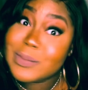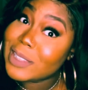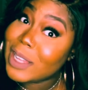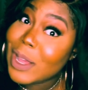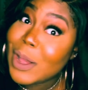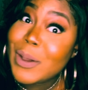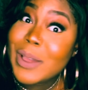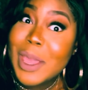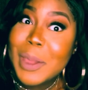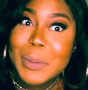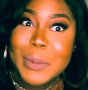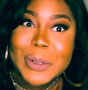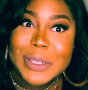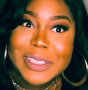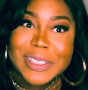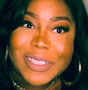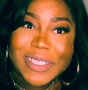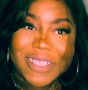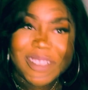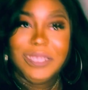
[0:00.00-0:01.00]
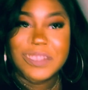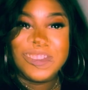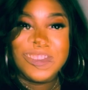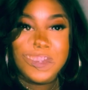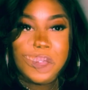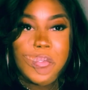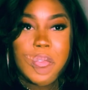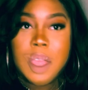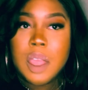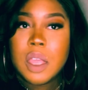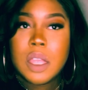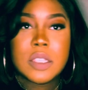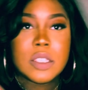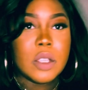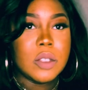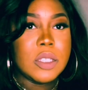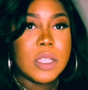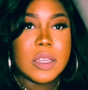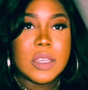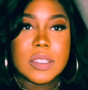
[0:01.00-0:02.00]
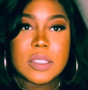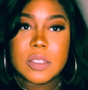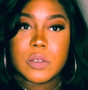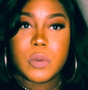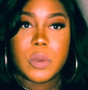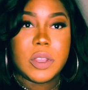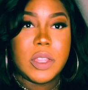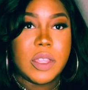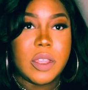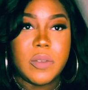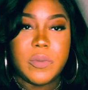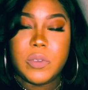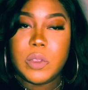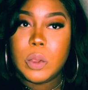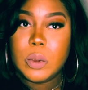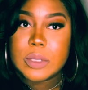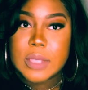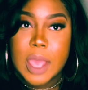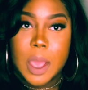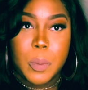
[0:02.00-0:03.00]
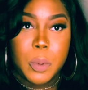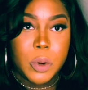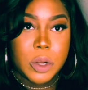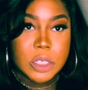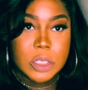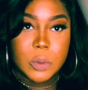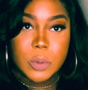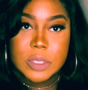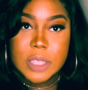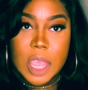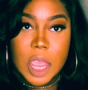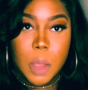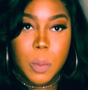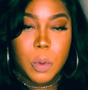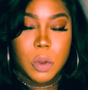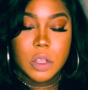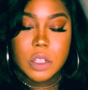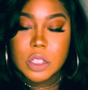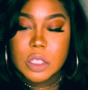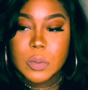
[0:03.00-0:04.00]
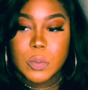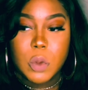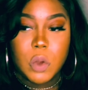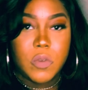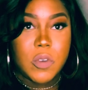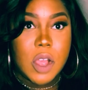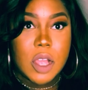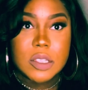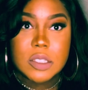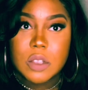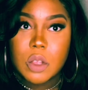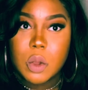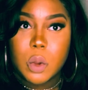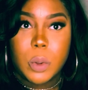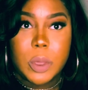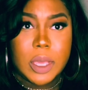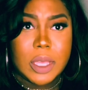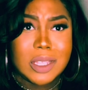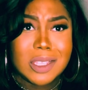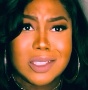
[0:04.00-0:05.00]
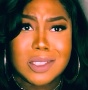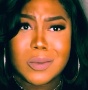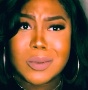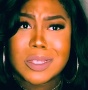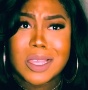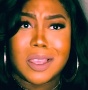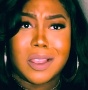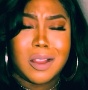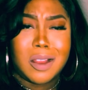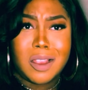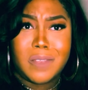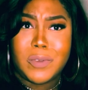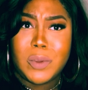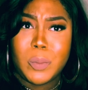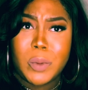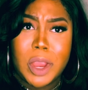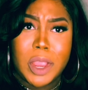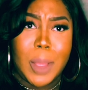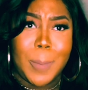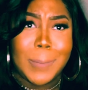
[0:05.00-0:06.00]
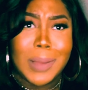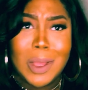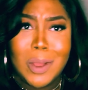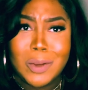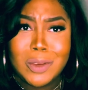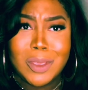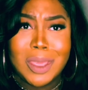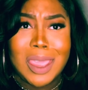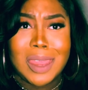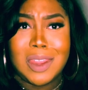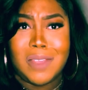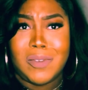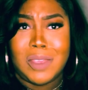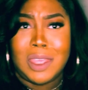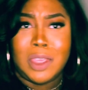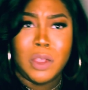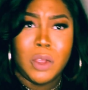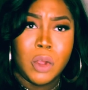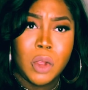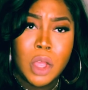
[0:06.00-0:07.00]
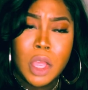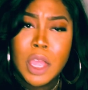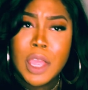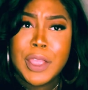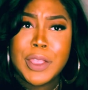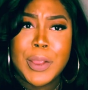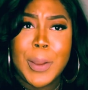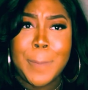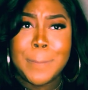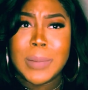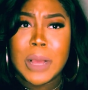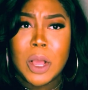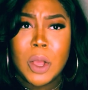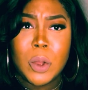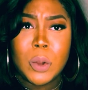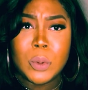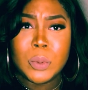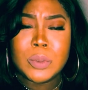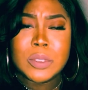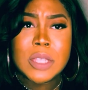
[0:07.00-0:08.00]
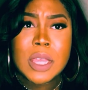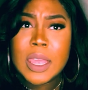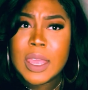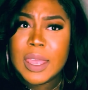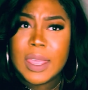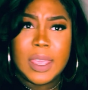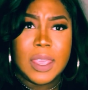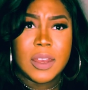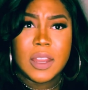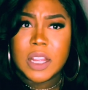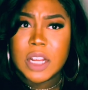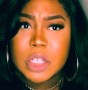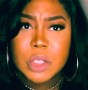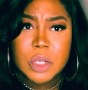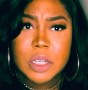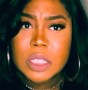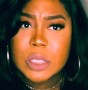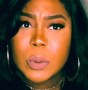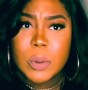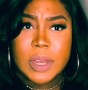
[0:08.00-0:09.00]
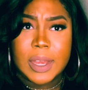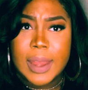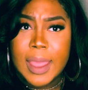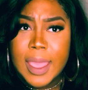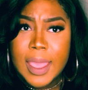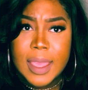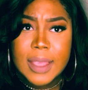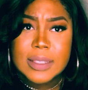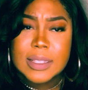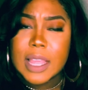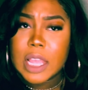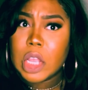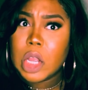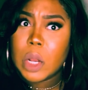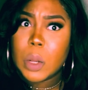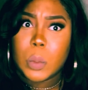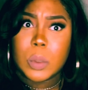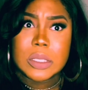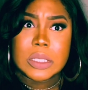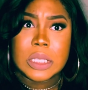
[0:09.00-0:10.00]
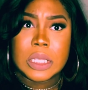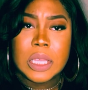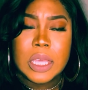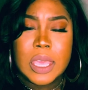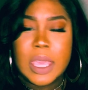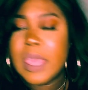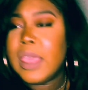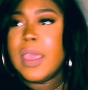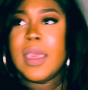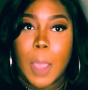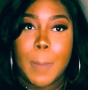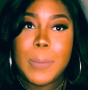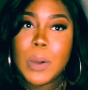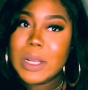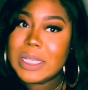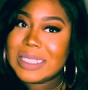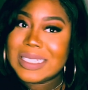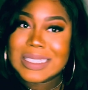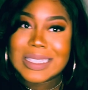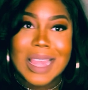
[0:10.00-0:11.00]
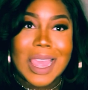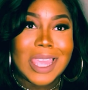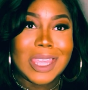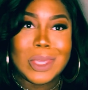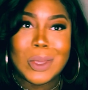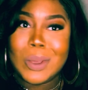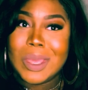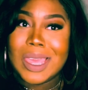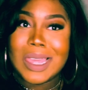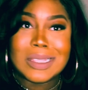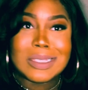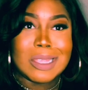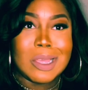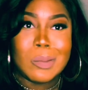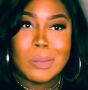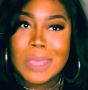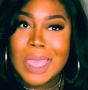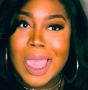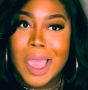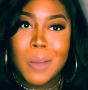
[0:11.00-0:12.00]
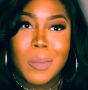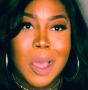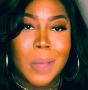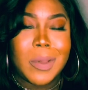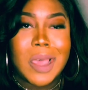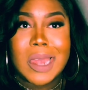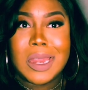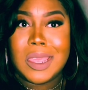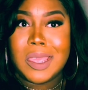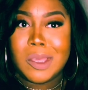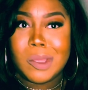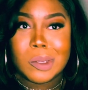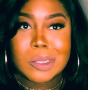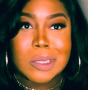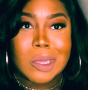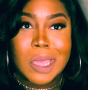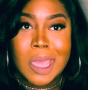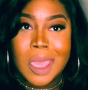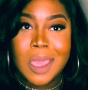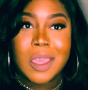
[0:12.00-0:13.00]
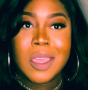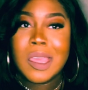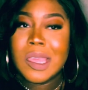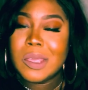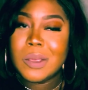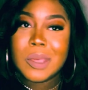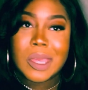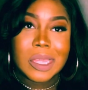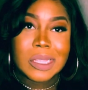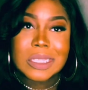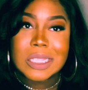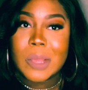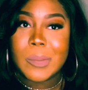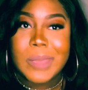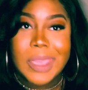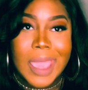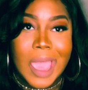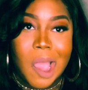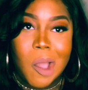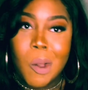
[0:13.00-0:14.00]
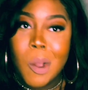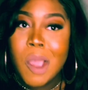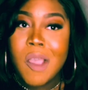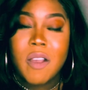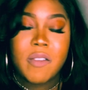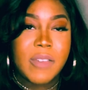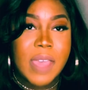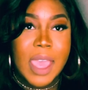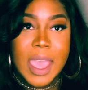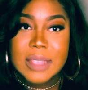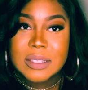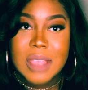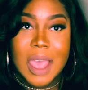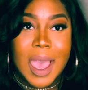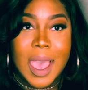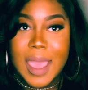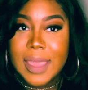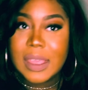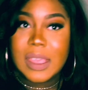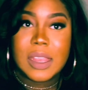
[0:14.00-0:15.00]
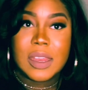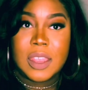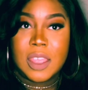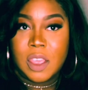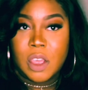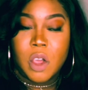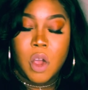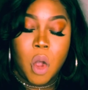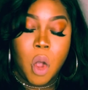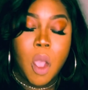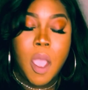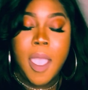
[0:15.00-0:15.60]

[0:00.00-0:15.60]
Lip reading: Okay, Porsha. So Dennis is really confused how Porsha was able to just move on so quickly. She was like, girl, if you break a bone, you can't even heal your bones in 120 days. Like, girl, was good. Porsha's like, you can't tell me how my body heals, okay? You can't tell me how fast I can heal.